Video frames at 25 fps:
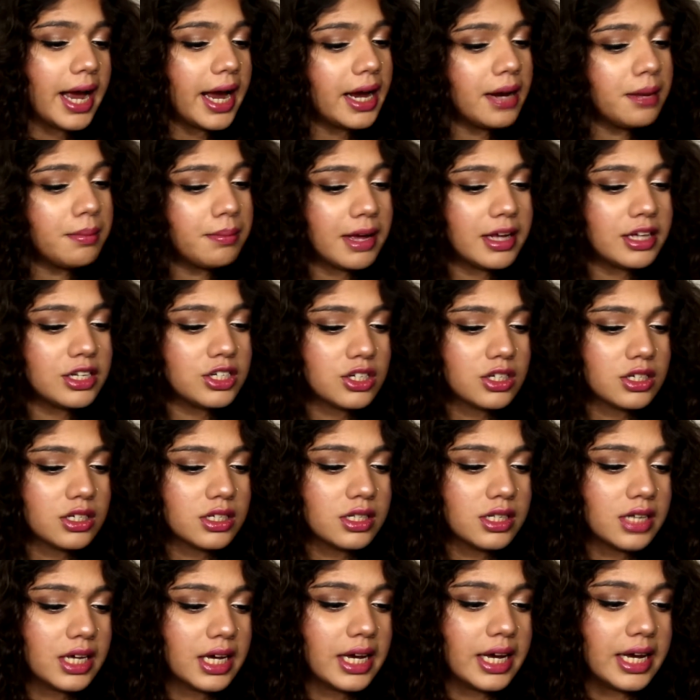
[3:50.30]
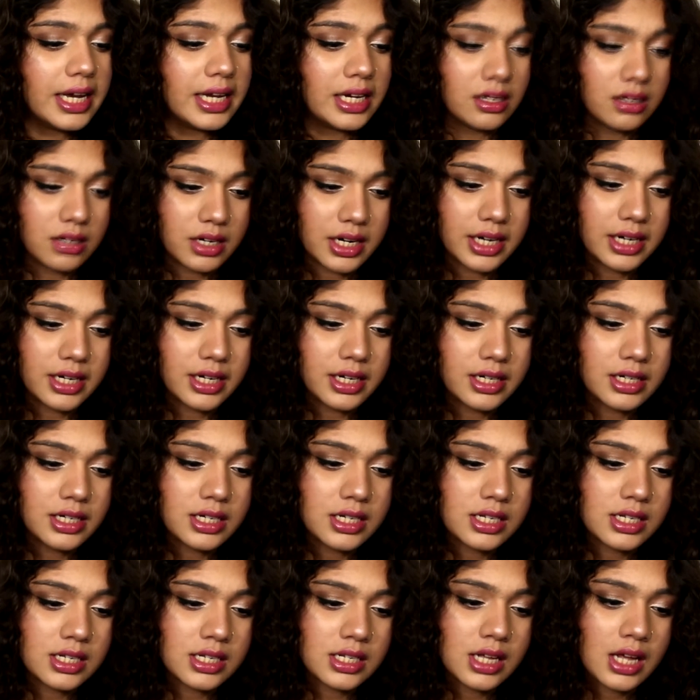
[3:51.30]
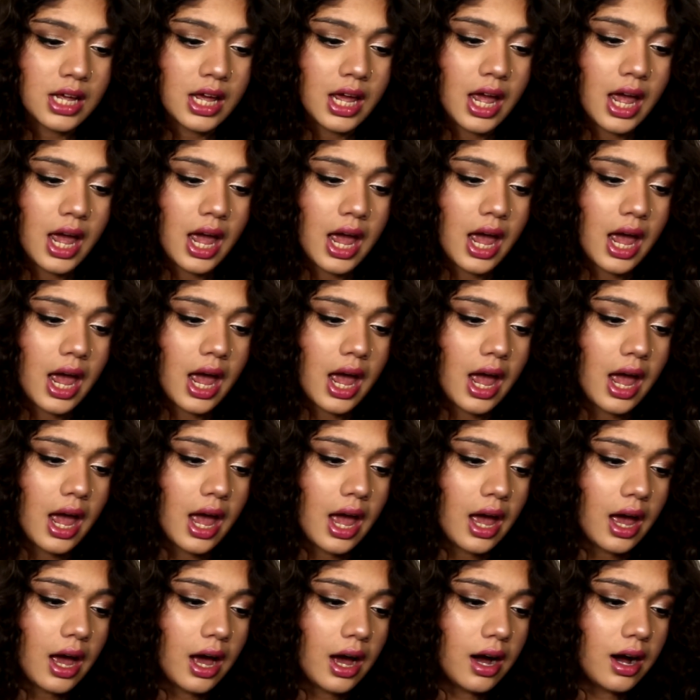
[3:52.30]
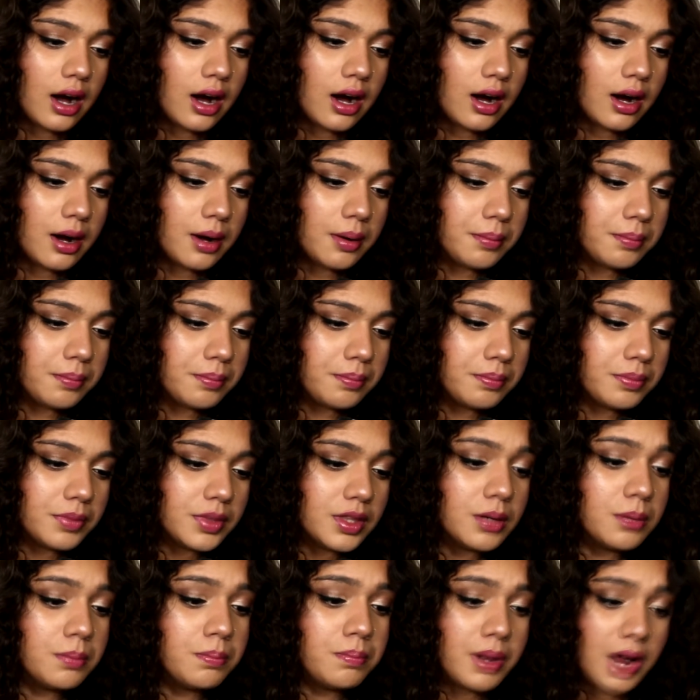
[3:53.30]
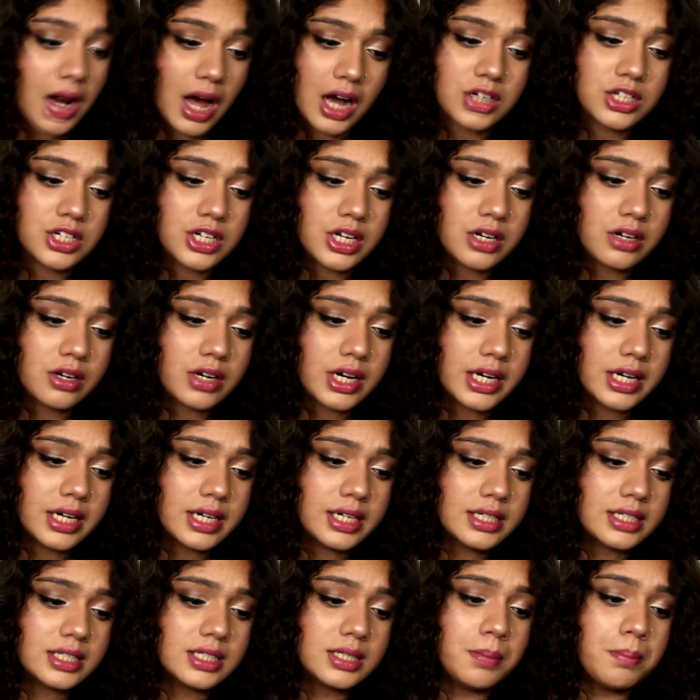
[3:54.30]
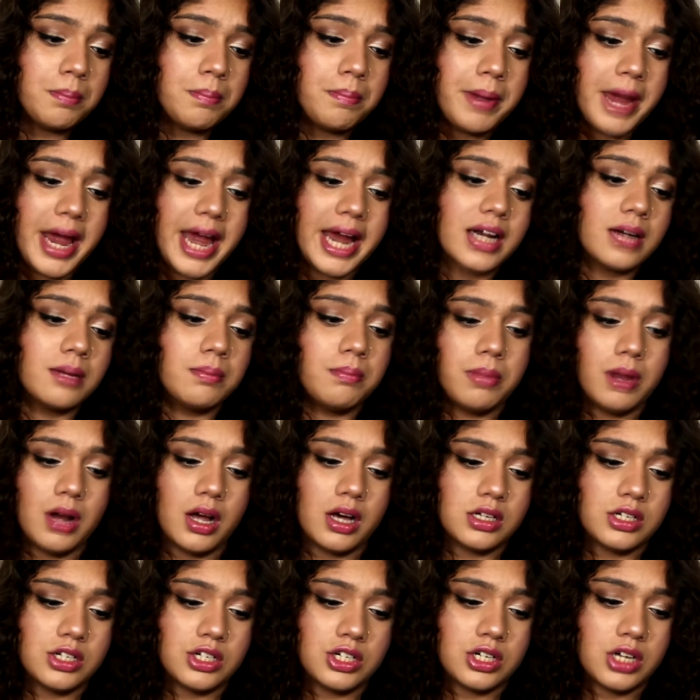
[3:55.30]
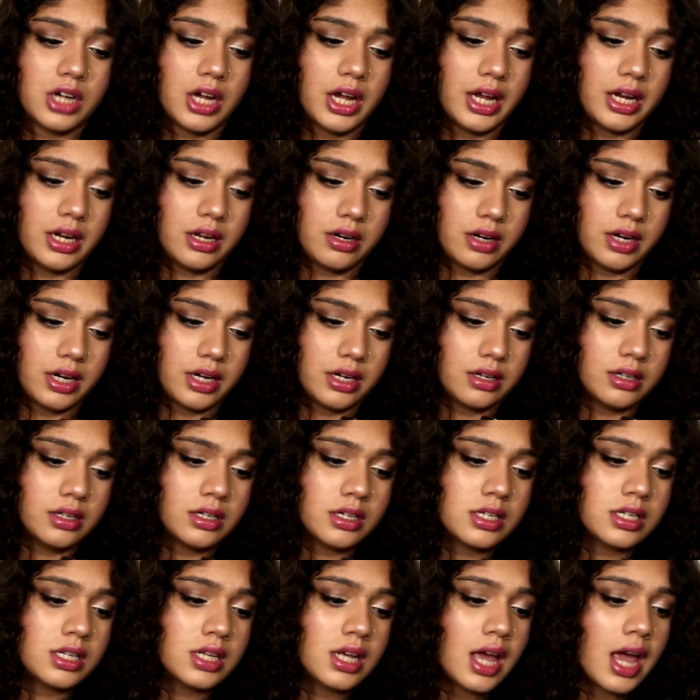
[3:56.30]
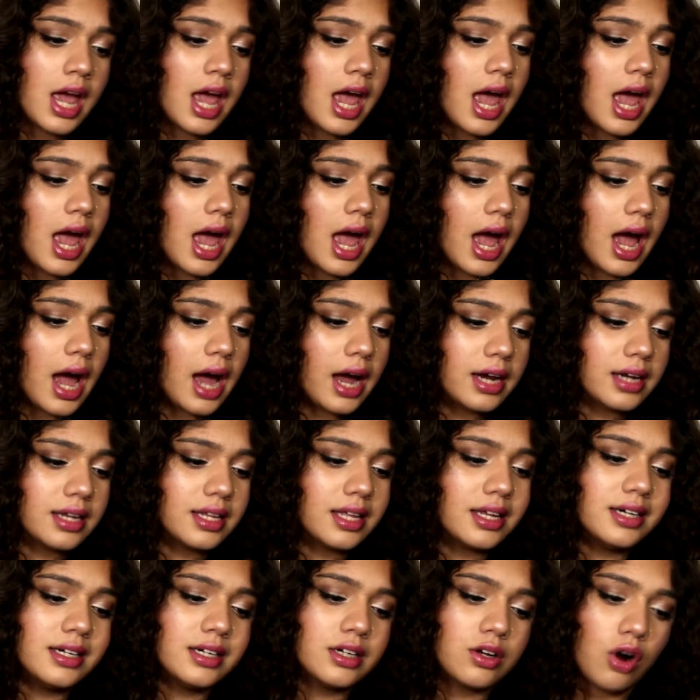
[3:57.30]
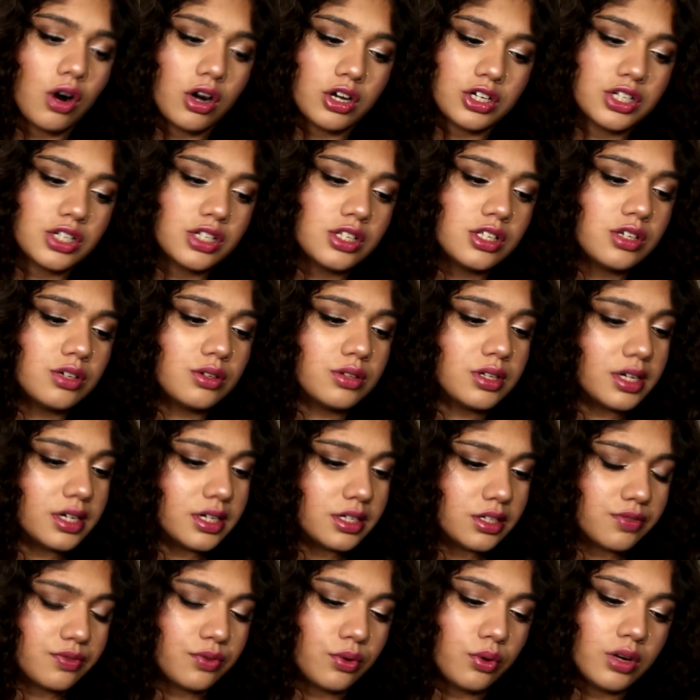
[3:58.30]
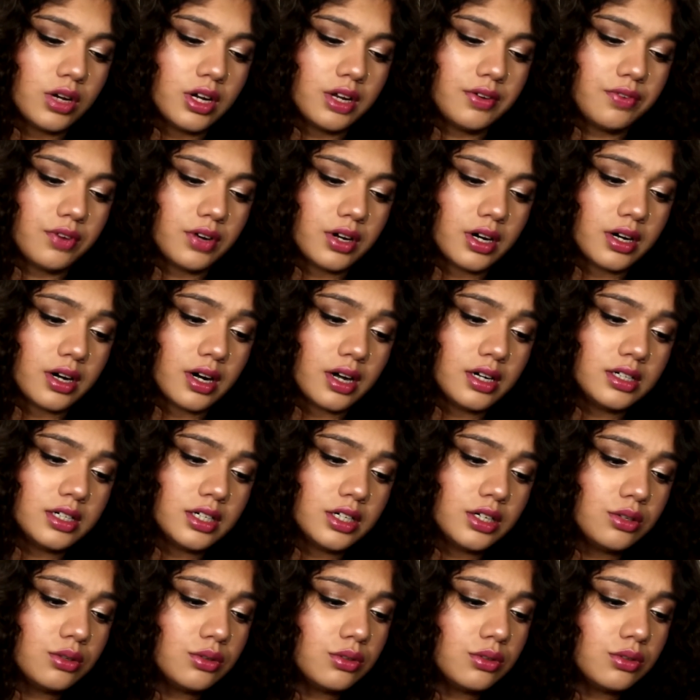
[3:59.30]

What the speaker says: It mentions the ingredients, the blush ingredients, the baked blush ingredients, and then it cautions you that it's only for adult